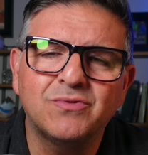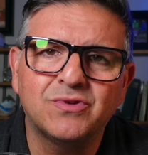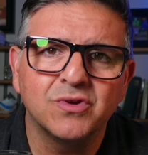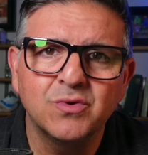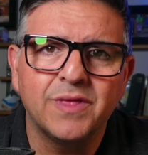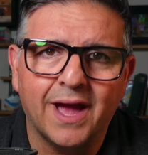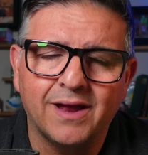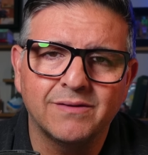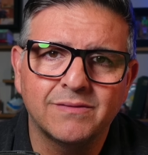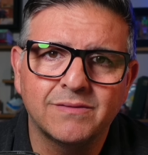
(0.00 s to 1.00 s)
do
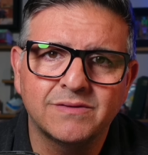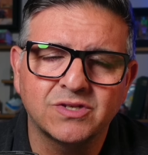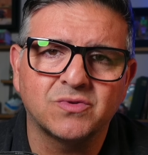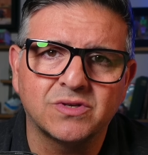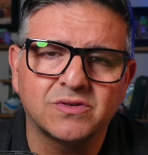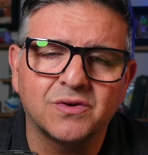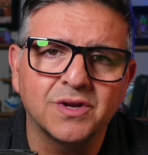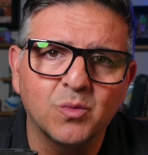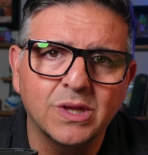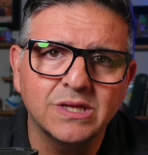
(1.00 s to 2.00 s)
that, District
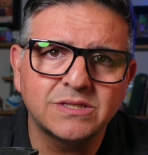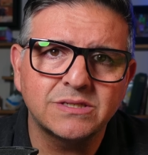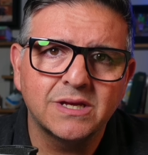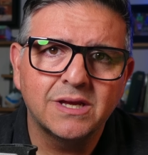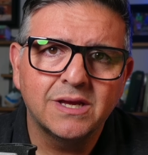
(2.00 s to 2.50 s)
Attorney Willis?